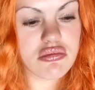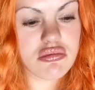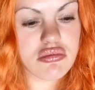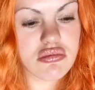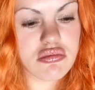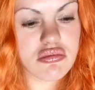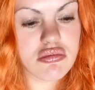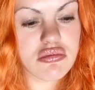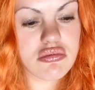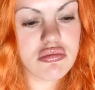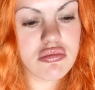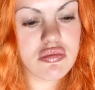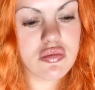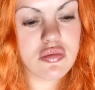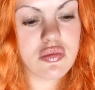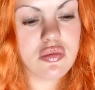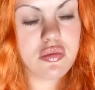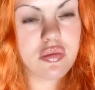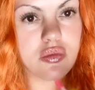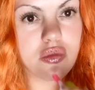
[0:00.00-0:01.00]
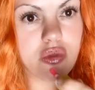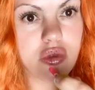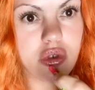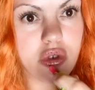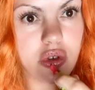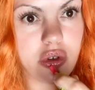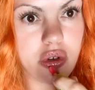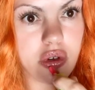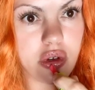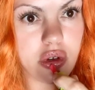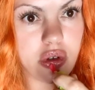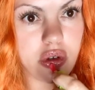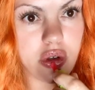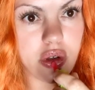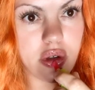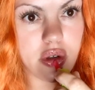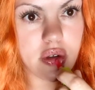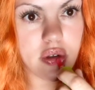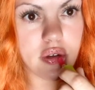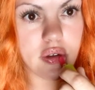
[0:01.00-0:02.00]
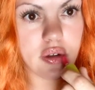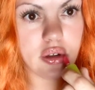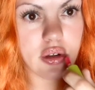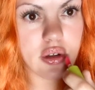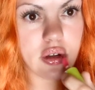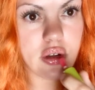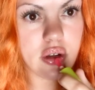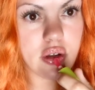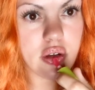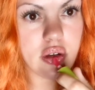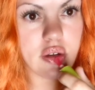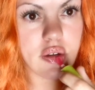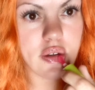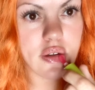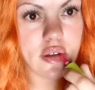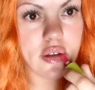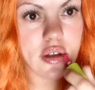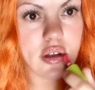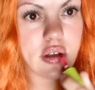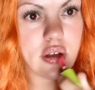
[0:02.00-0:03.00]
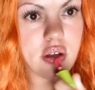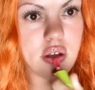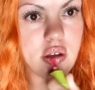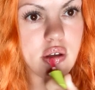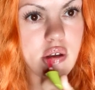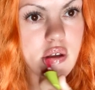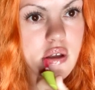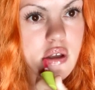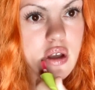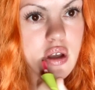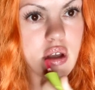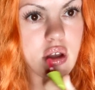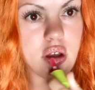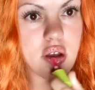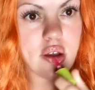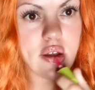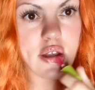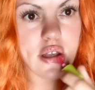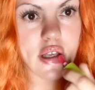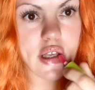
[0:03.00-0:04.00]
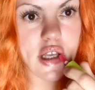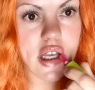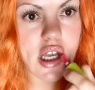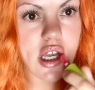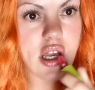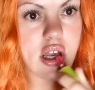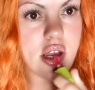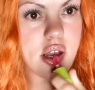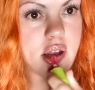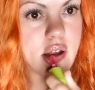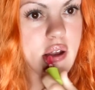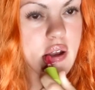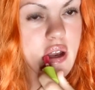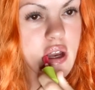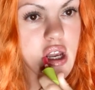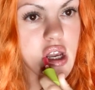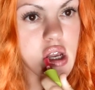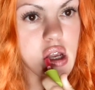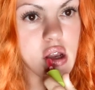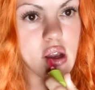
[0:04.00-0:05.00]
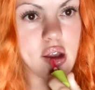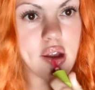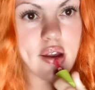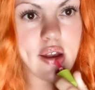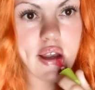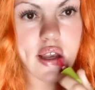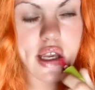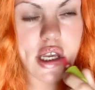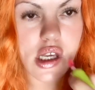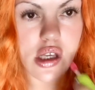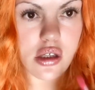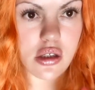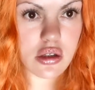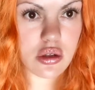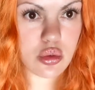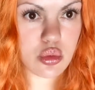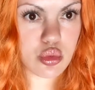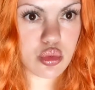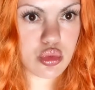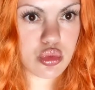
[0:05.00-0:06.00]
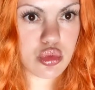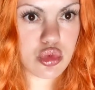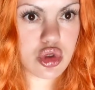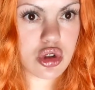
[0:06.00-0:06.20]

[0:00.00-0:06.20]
Nothing is said.